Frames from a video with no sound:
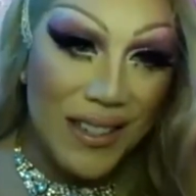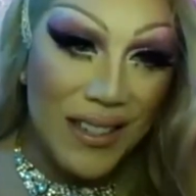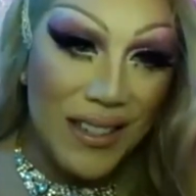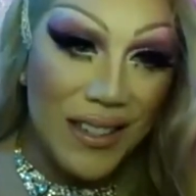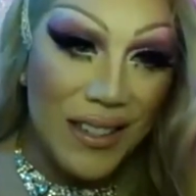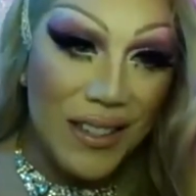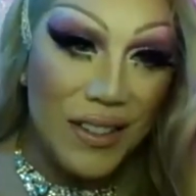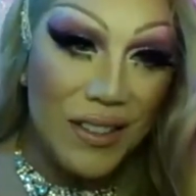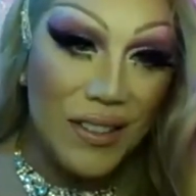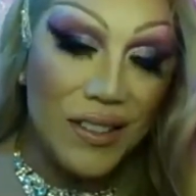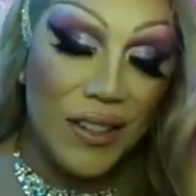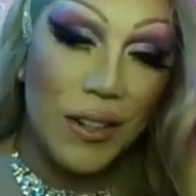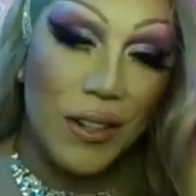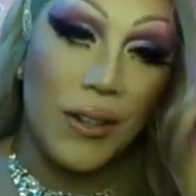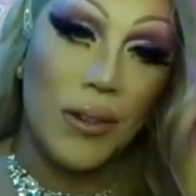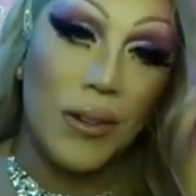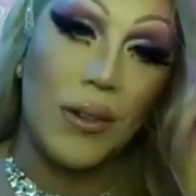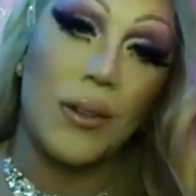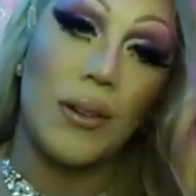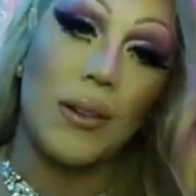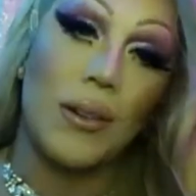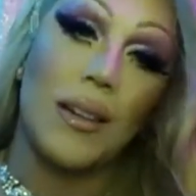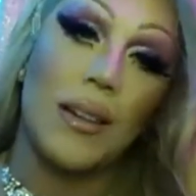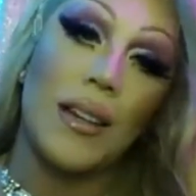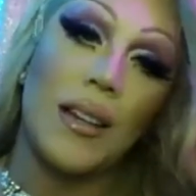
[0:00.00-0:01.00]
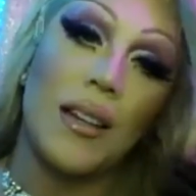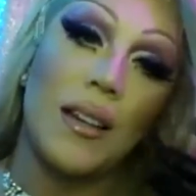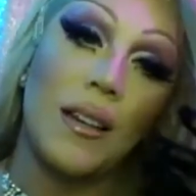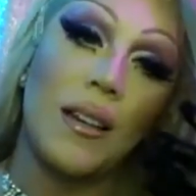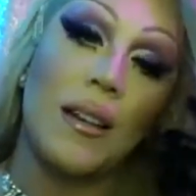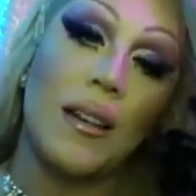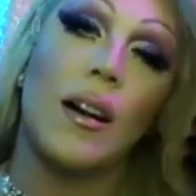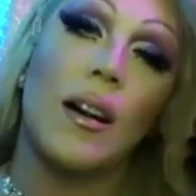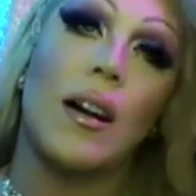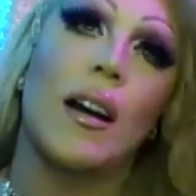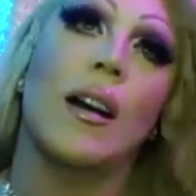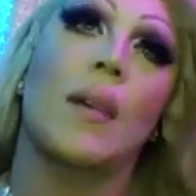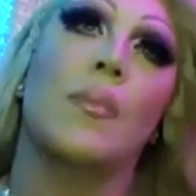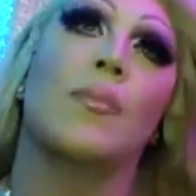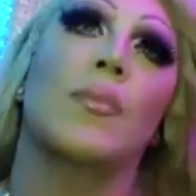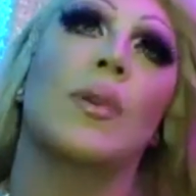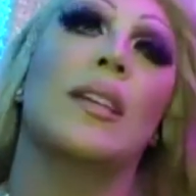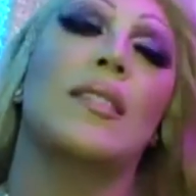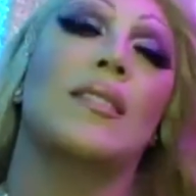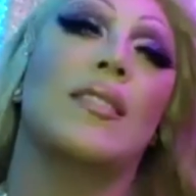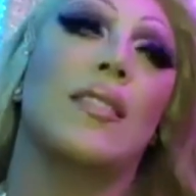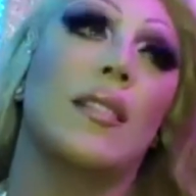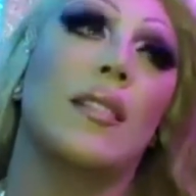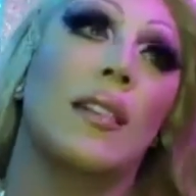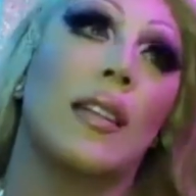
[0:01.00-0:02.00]
So
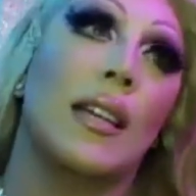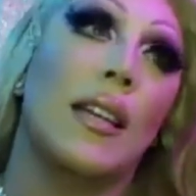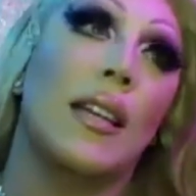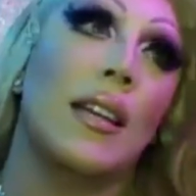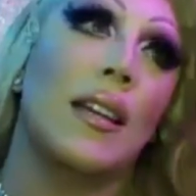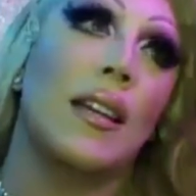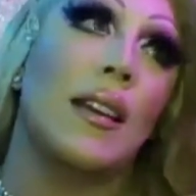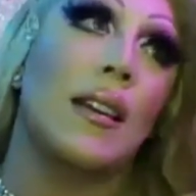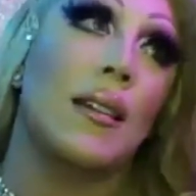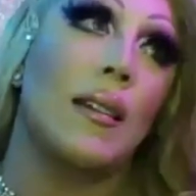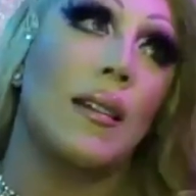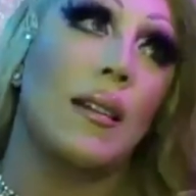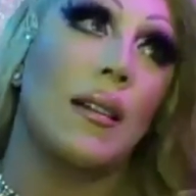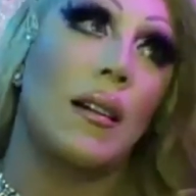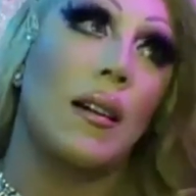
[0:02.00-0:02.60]
recently